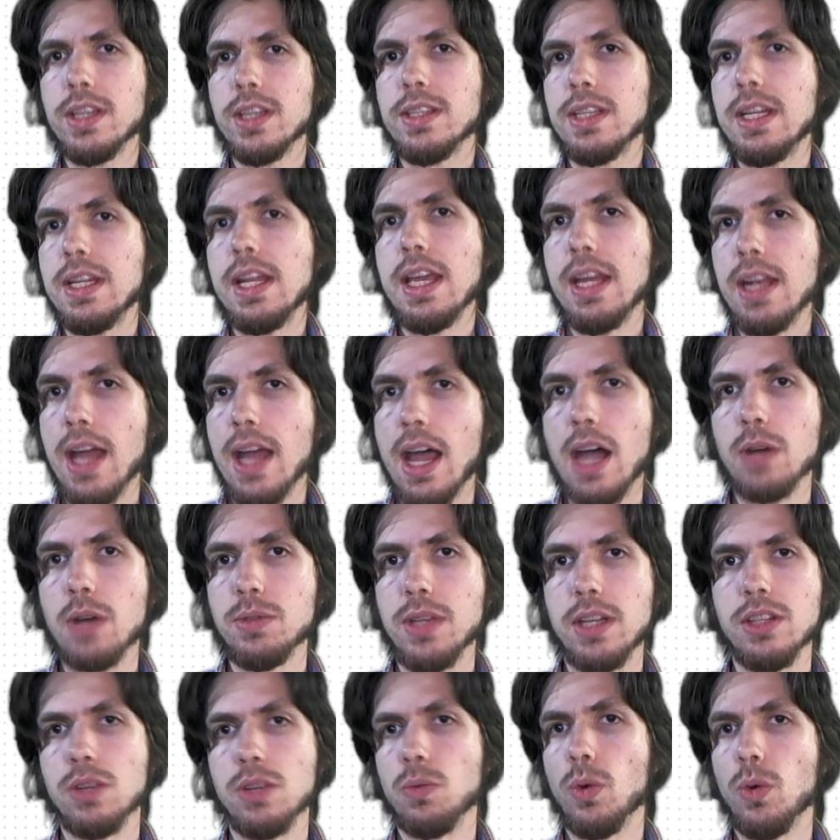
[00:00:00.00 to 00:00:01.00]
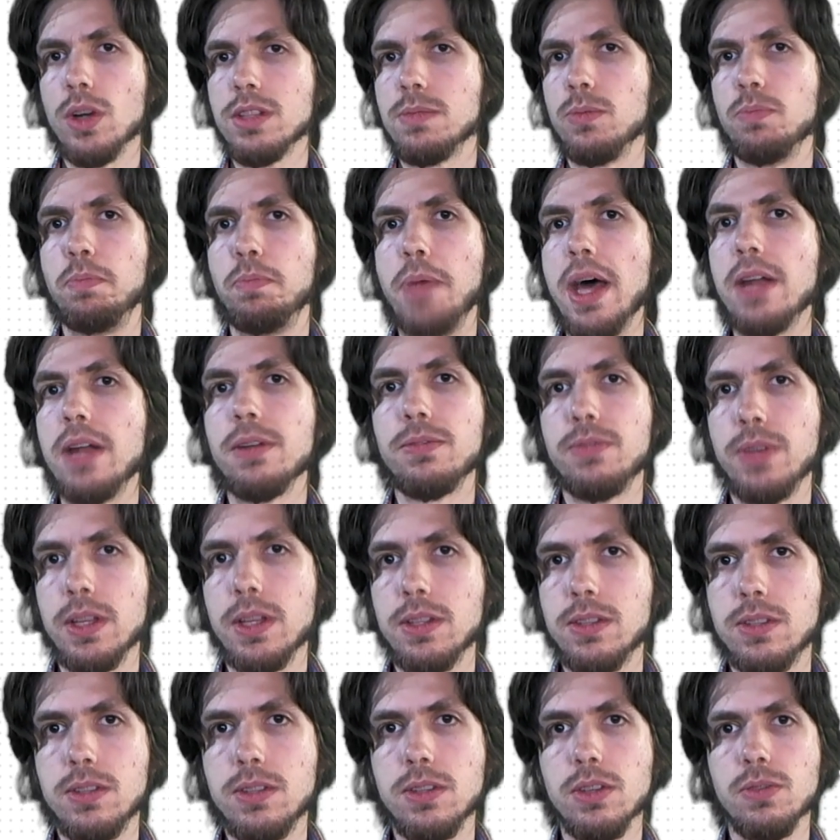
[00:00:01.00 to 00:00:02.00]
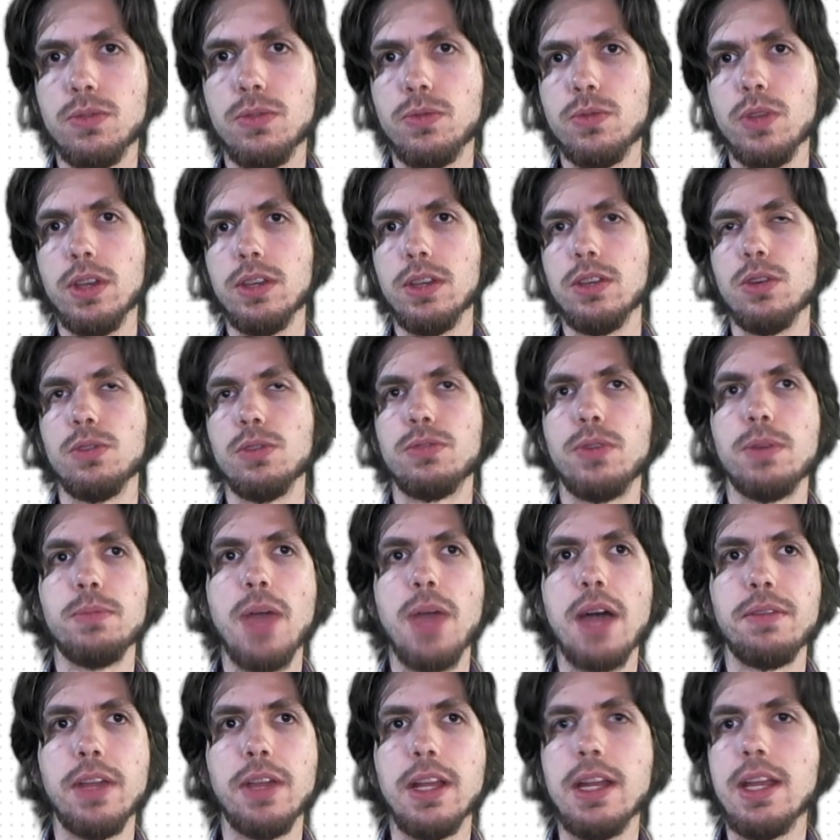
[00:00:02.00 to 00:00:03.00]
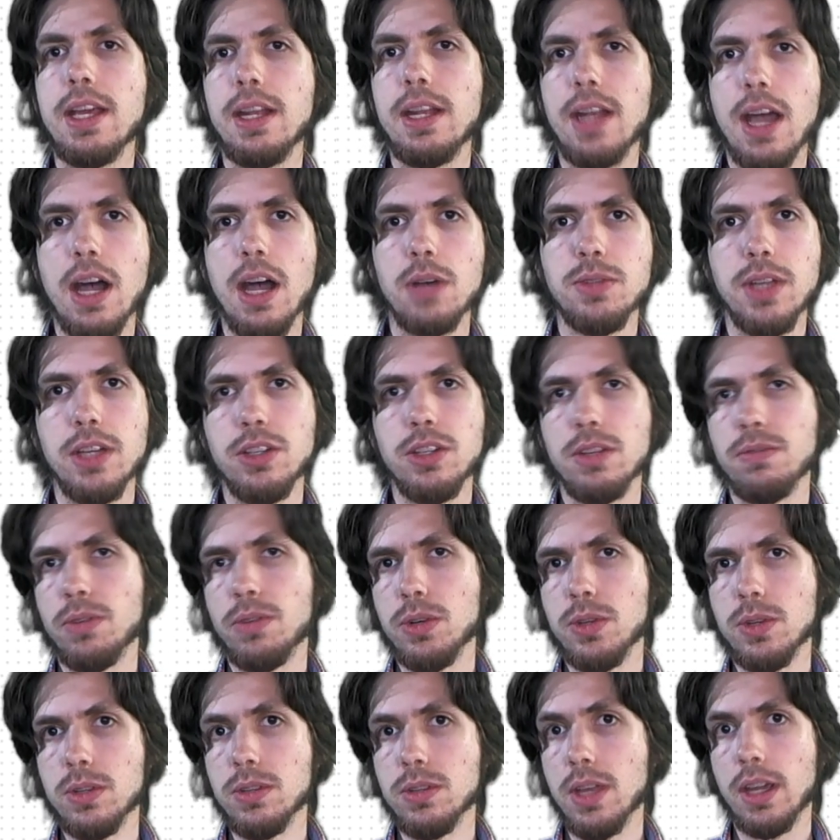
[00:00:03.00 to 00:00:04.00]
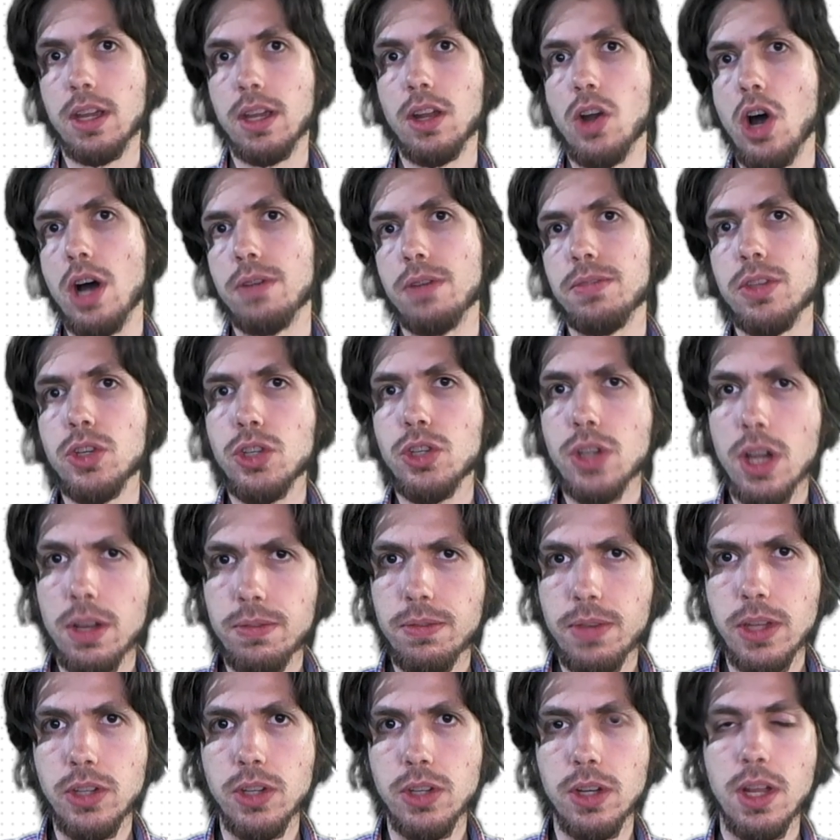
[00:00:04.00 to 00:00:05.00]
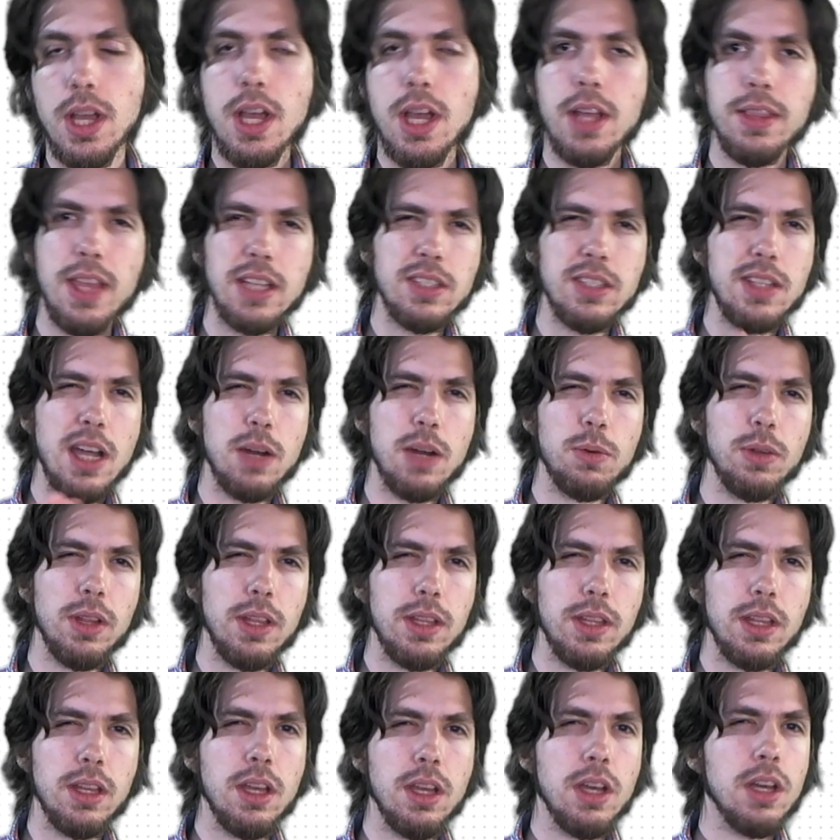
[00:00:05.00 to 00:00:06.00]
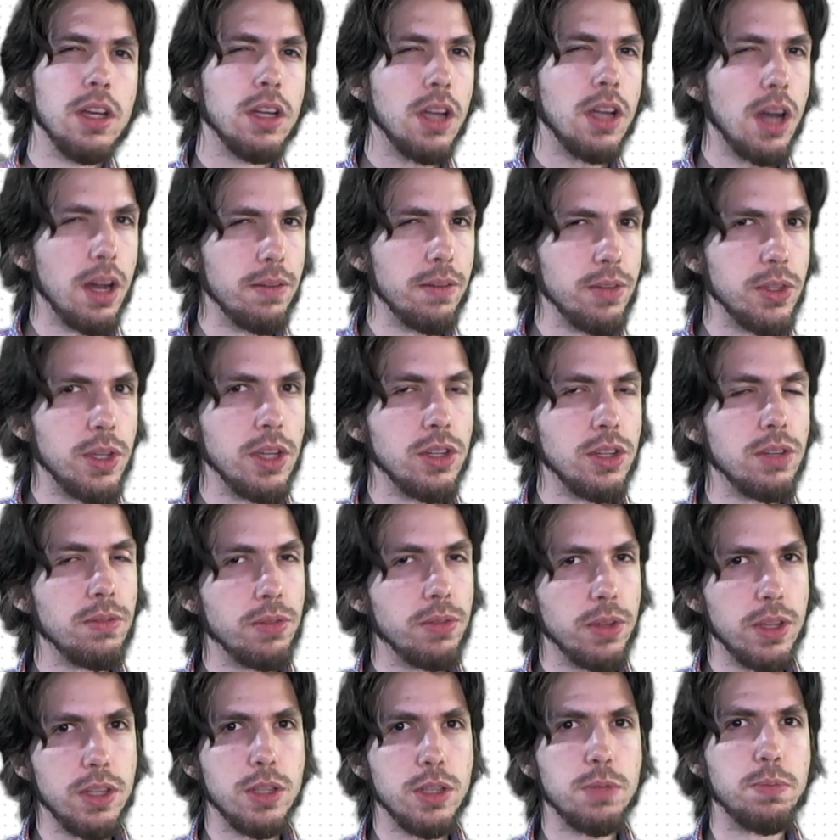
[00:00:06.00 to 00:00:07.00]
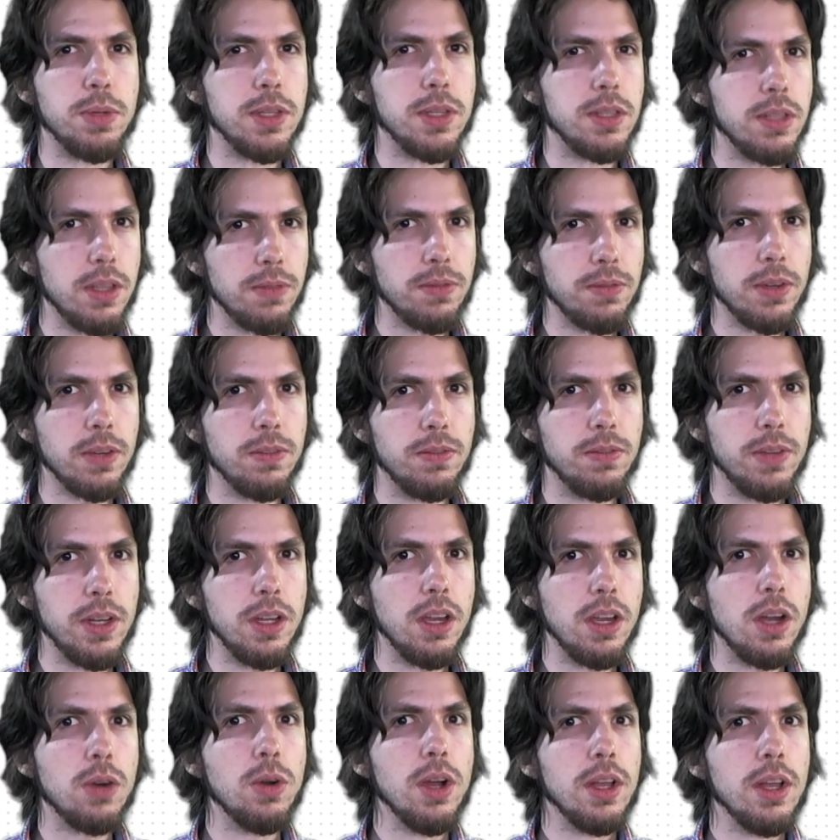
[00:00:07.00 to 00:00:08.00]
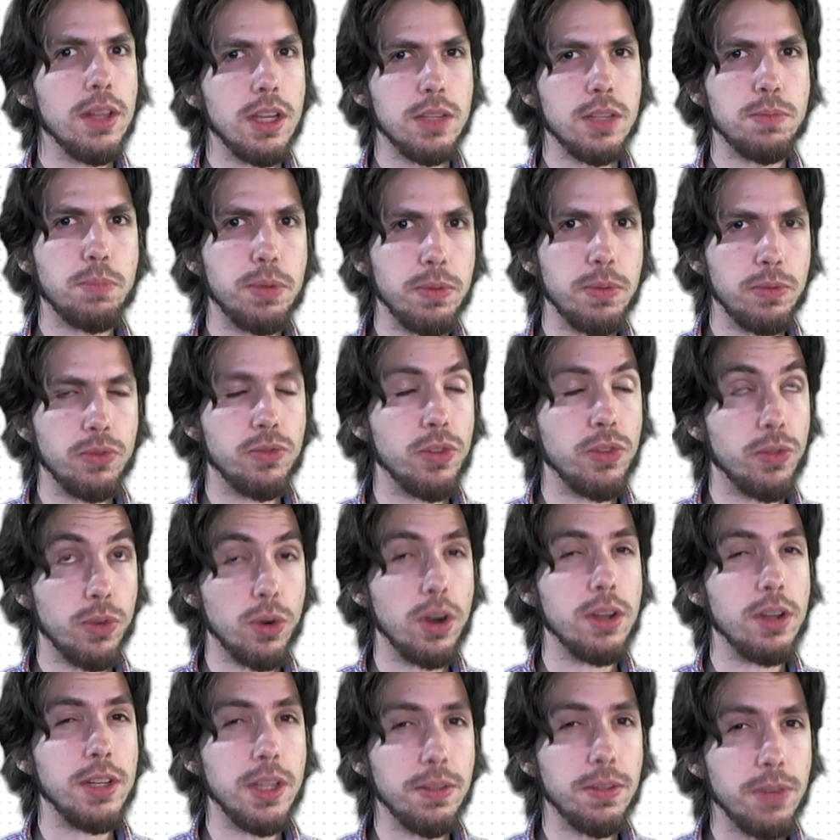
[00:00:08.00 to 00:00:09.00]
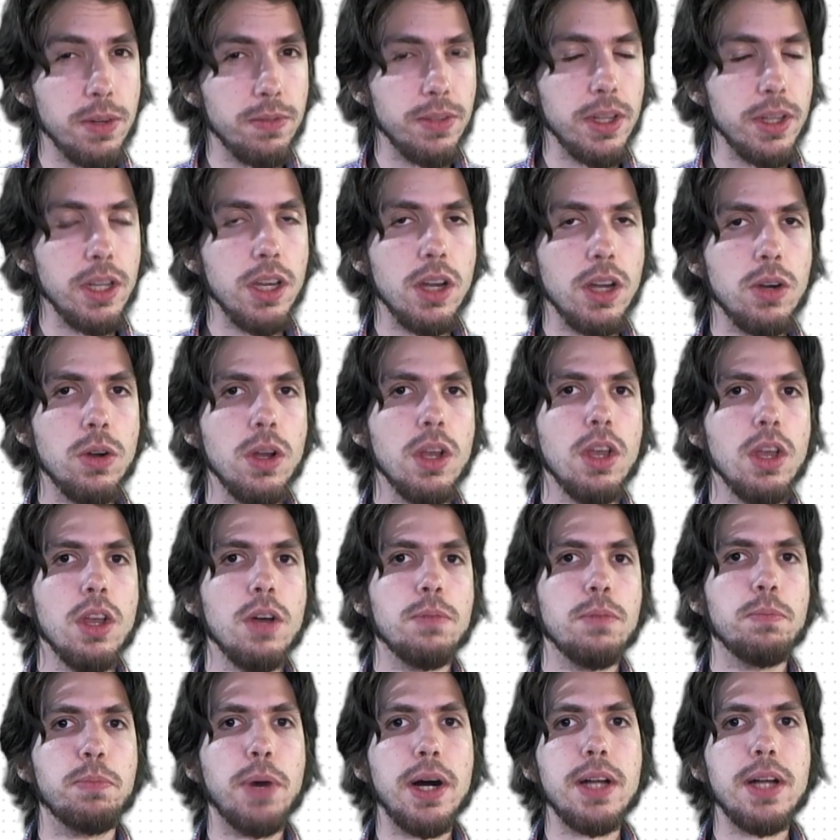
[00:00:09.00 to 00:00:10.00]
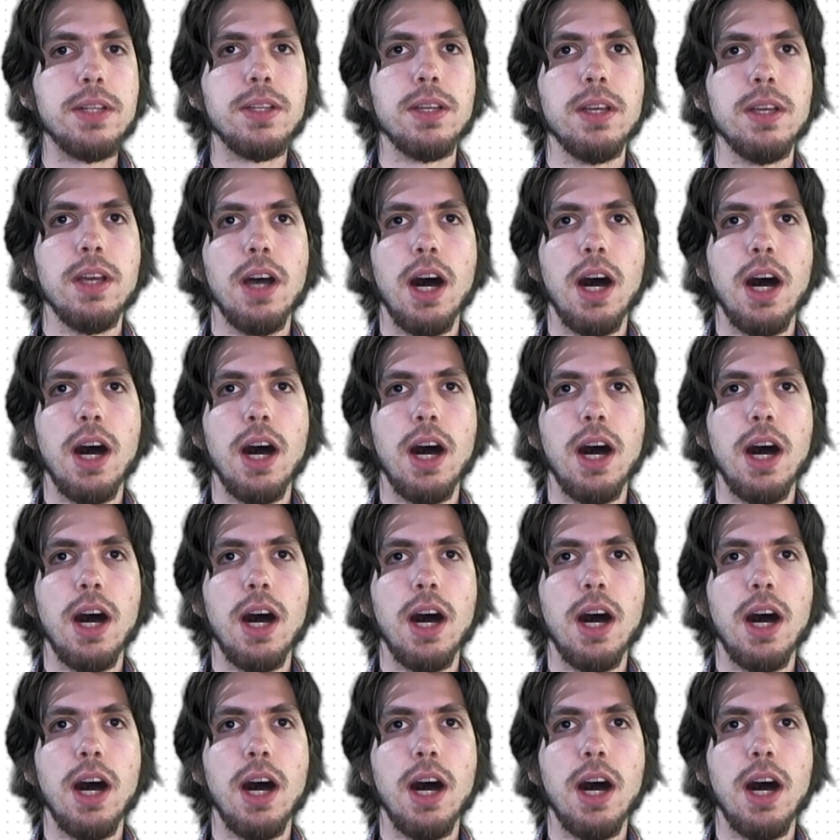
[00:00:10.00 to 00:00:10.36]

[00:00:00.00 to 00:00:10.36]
does an in-house engine, what benefits you from having an in-house engine versus like an off-the-shelf engine? That's not really the conversation for this specific video. That's for a different video. But